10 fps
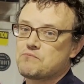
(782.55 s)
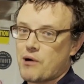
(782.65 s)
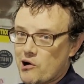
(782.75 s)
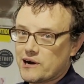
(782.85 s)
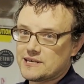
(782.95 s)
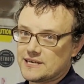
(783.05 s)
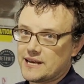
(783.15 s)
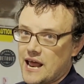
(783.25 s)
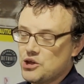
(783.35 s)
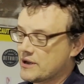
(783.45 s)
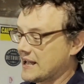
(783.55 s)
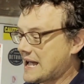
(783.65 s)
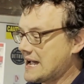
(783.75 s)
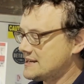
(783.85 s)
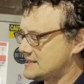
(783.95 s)
parked it, and you can
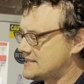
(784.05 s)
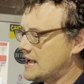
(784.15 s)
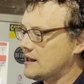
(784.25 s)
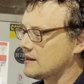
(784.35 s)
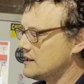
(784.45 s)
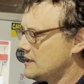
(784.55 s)
kind of tell.